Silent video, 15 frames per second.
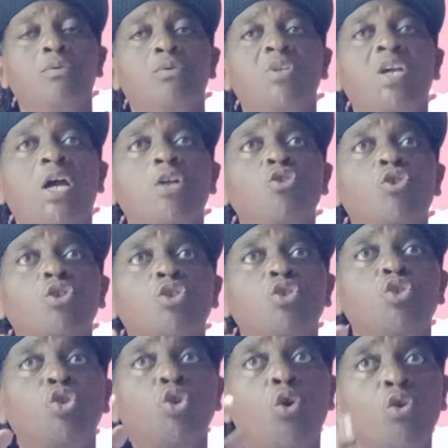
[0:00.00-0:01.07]
They are
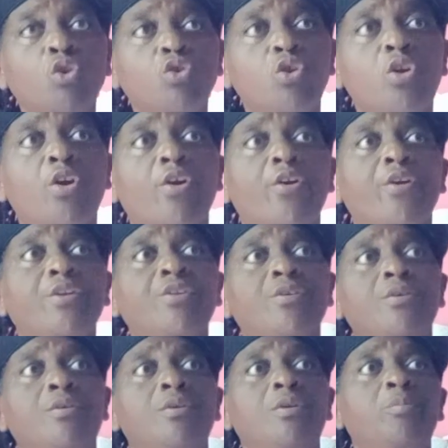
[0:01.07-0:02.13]
just down to
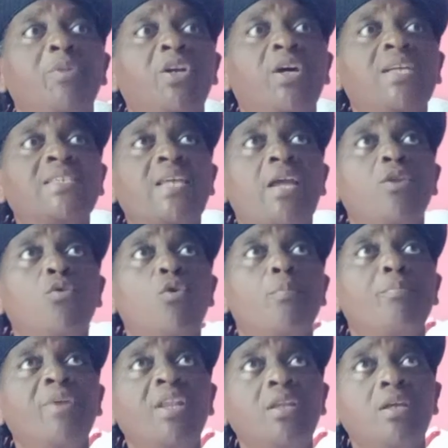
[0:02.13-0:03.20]
hurt because I know
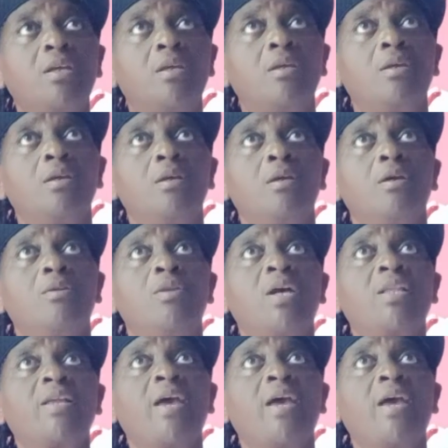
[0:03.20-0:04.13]
many that